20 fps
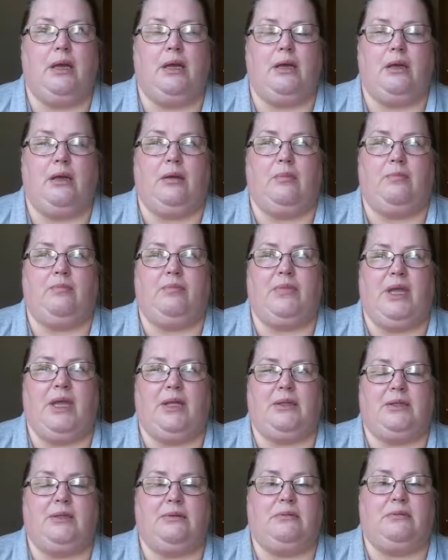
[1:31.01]

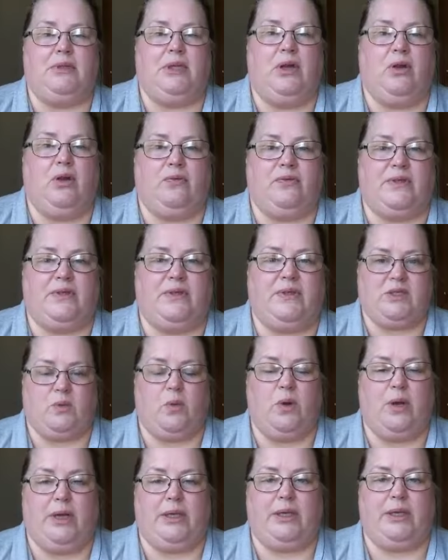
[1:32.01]
And if this
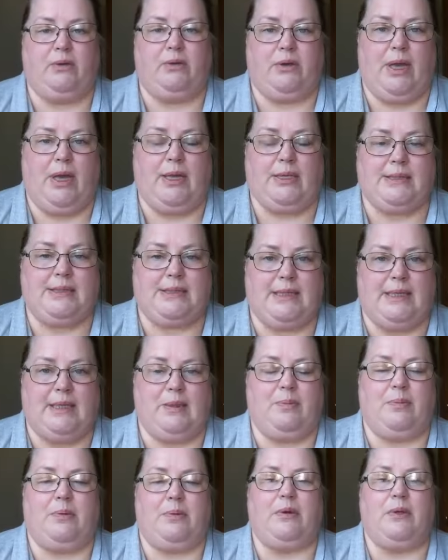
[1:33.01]
is why you can't
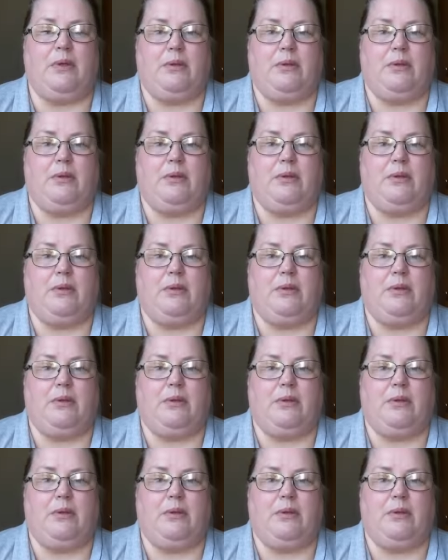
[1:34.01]
sleep,